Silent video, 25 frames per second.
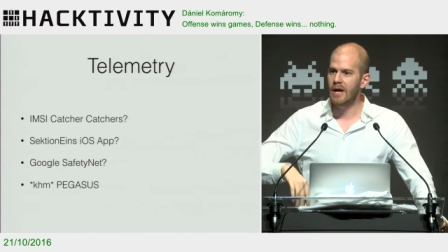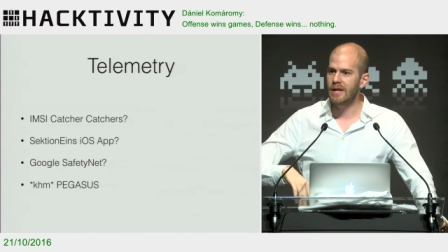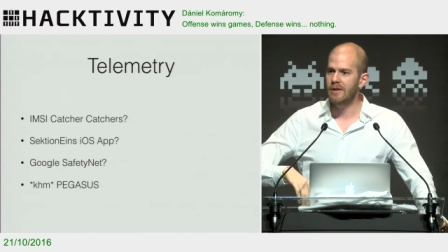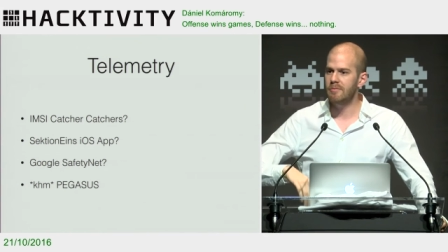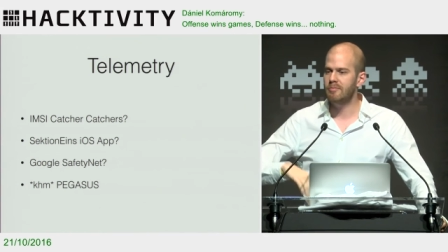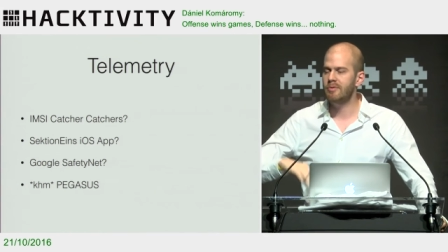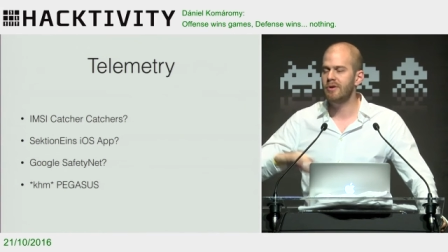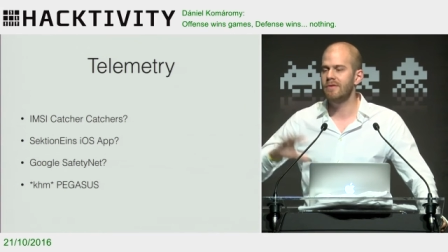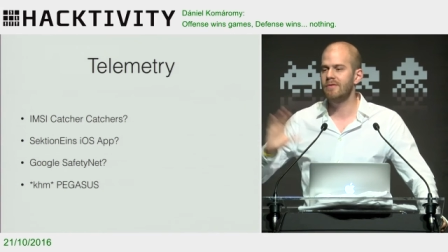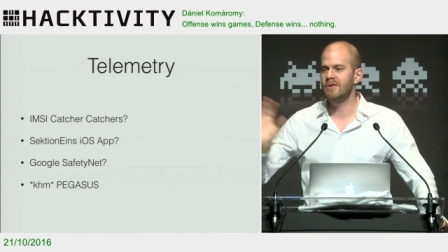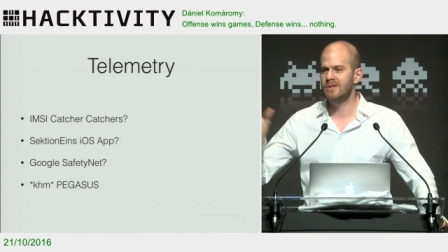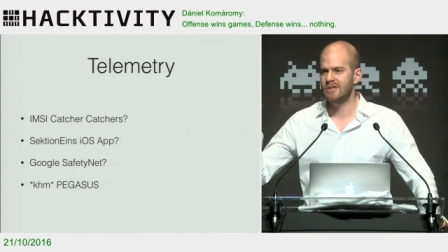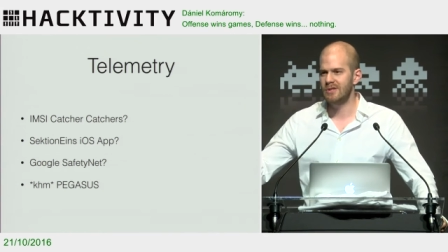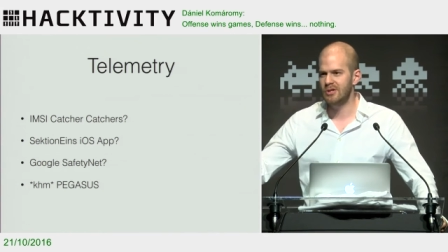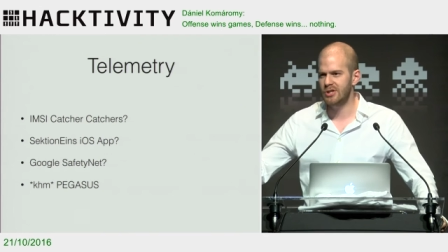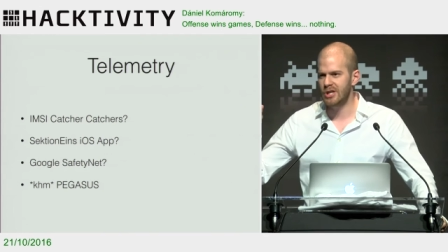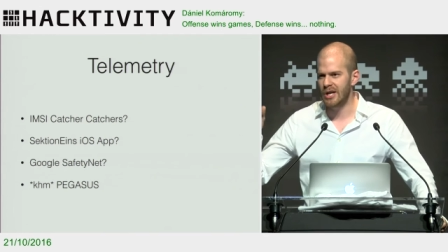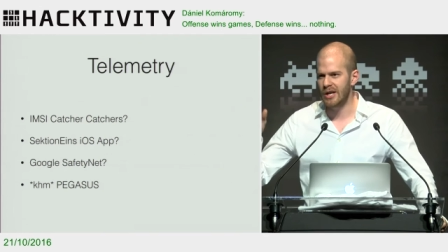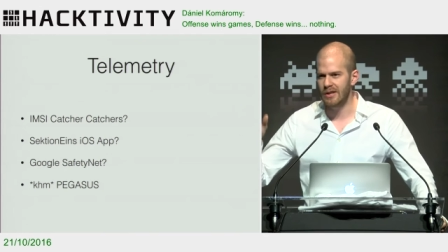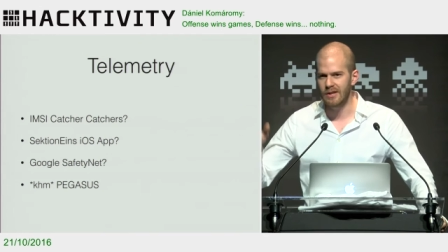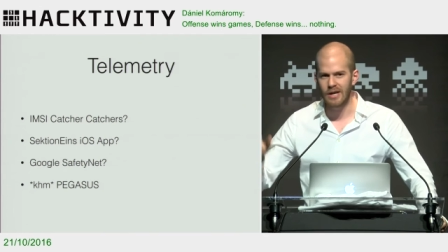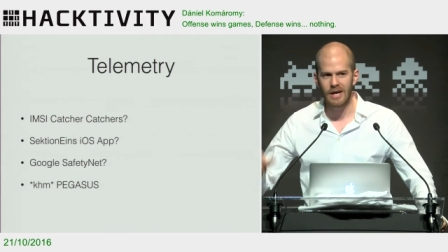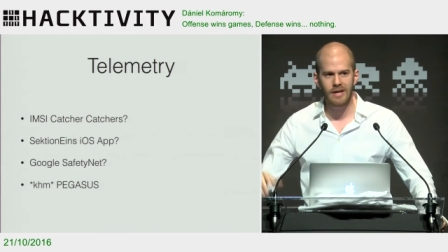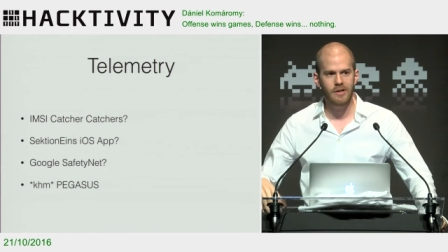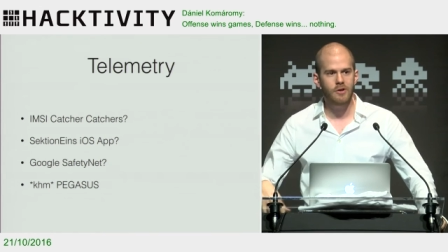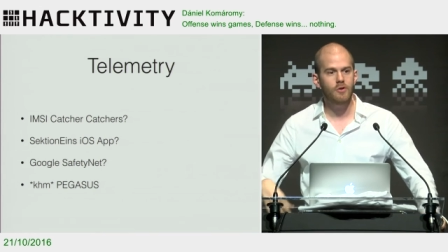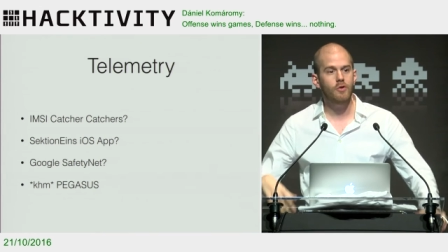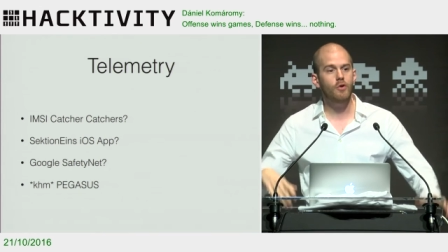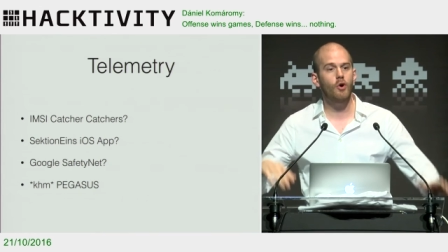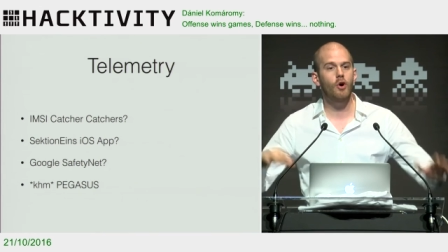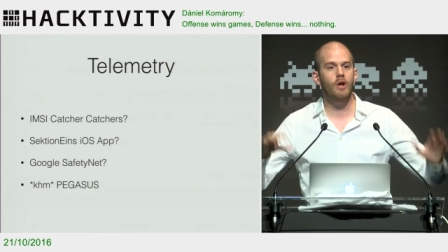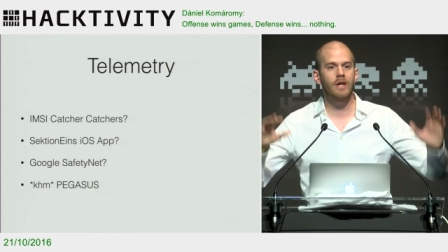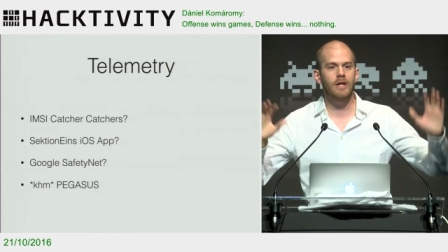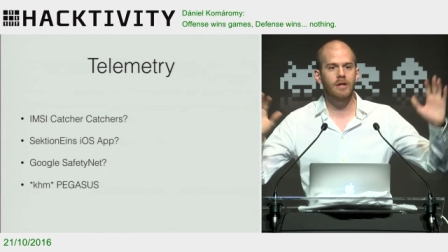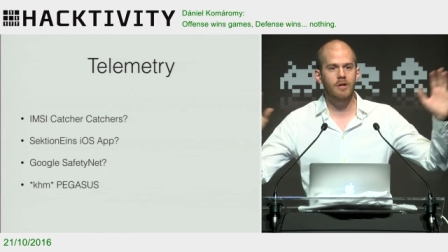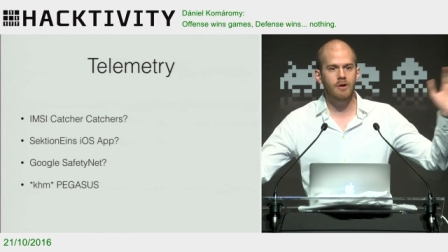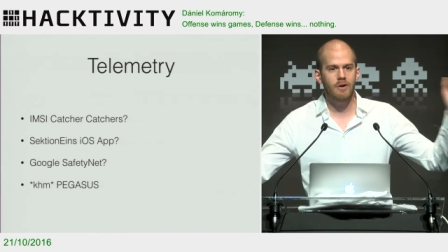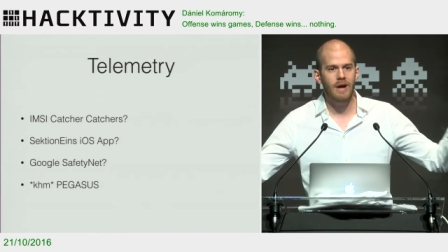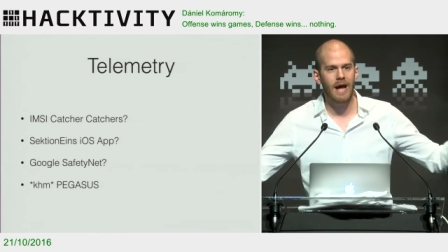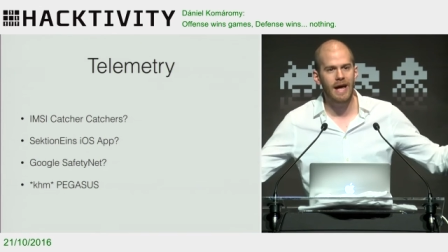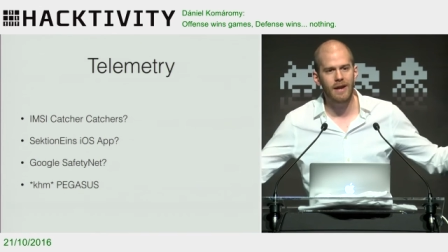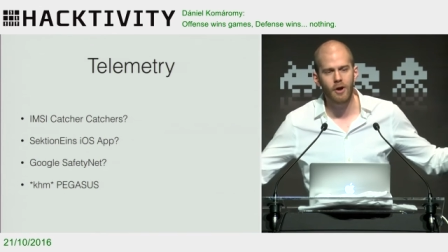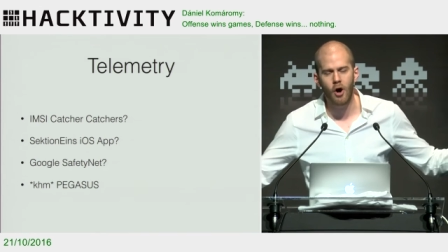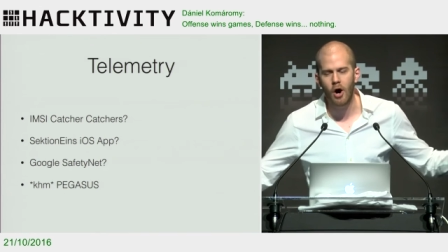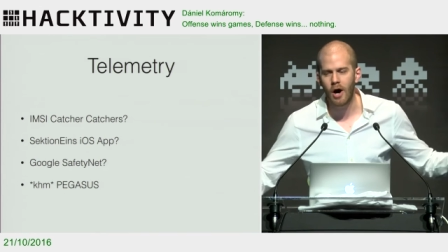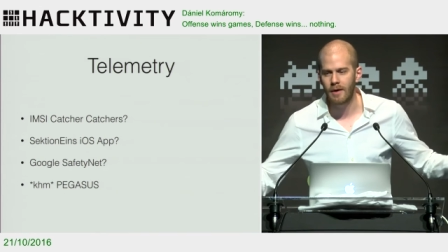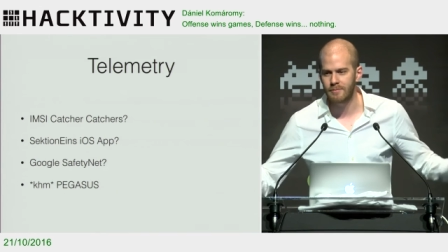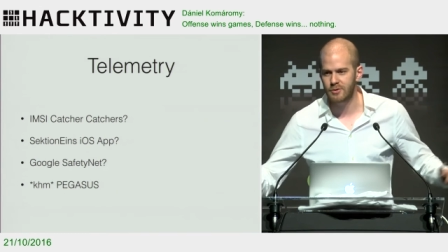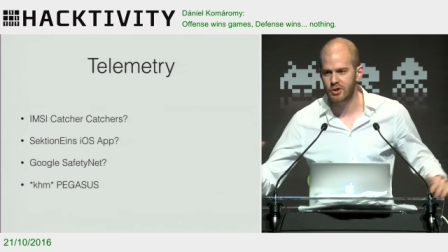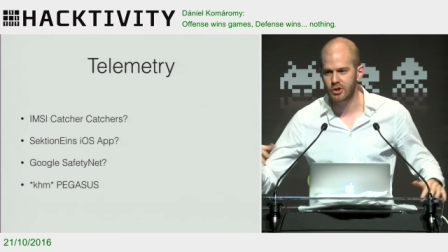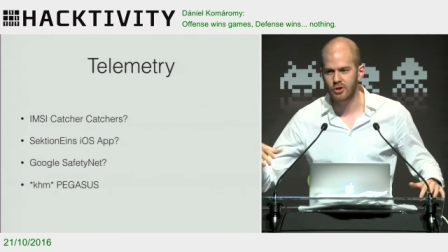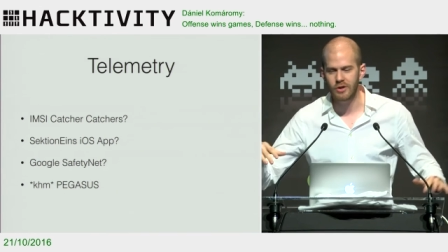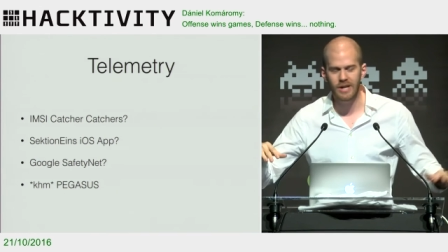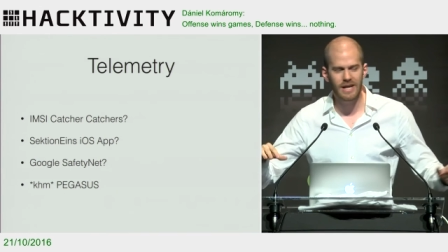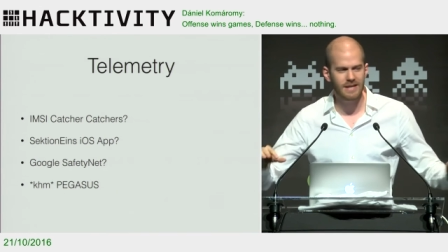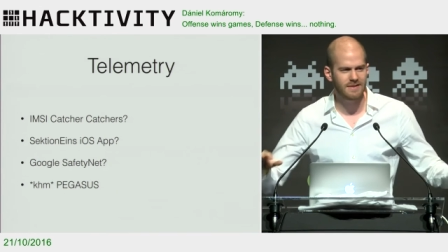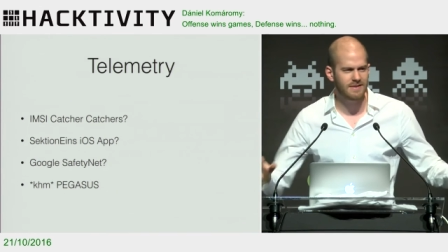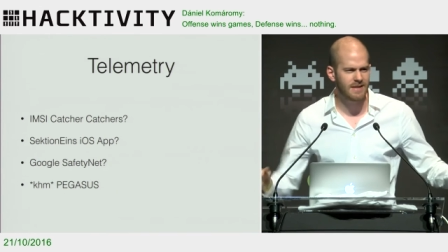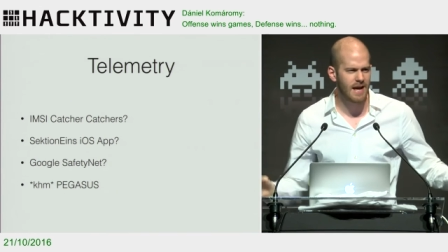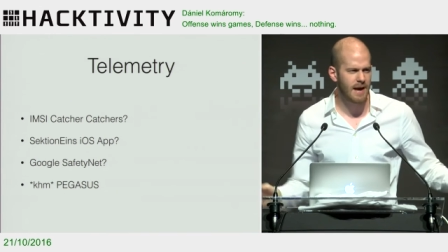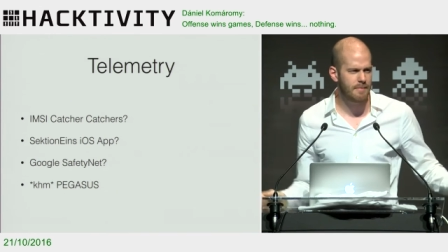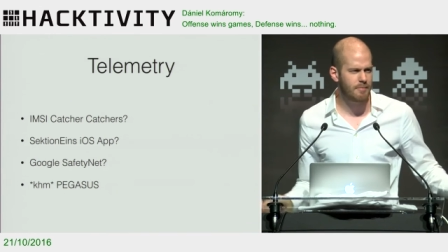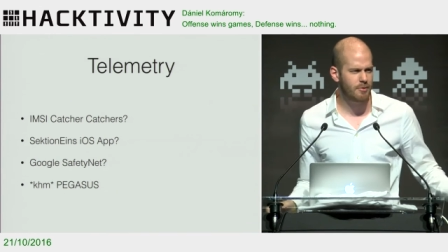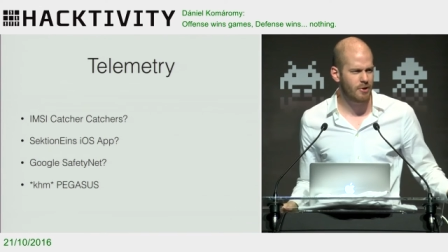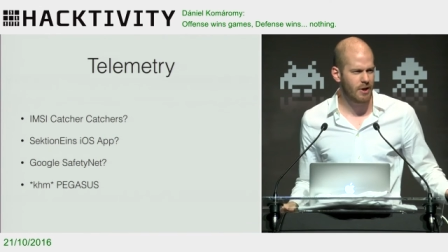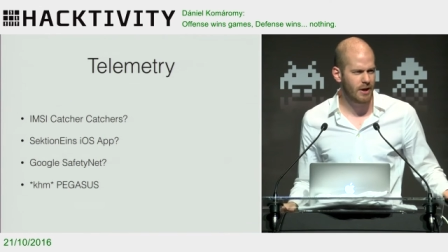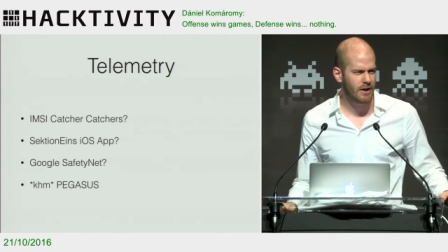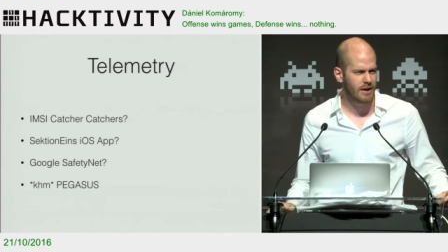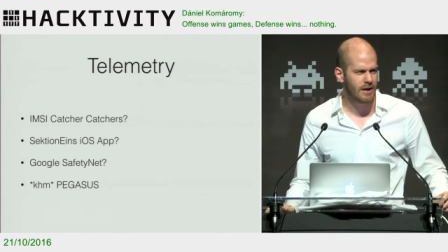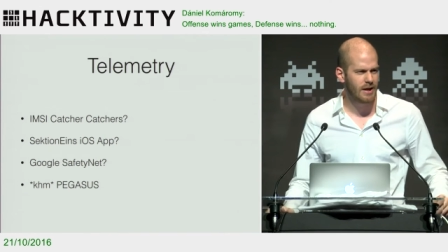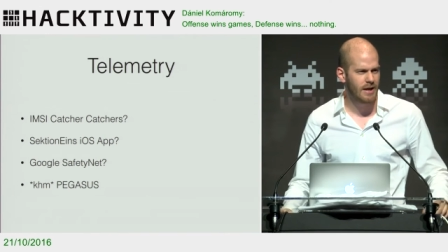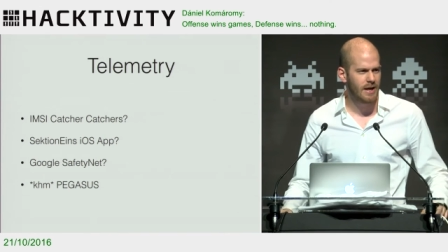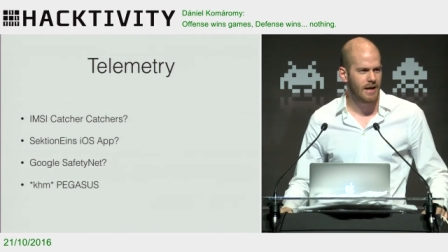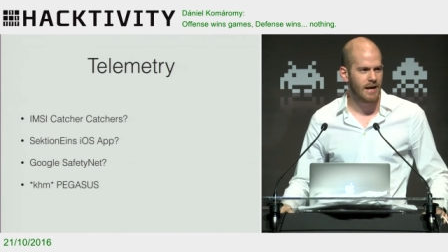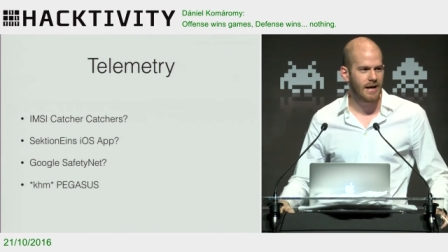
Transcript: a previous agenda and you thought in your head, oh, I'm sure that's happening.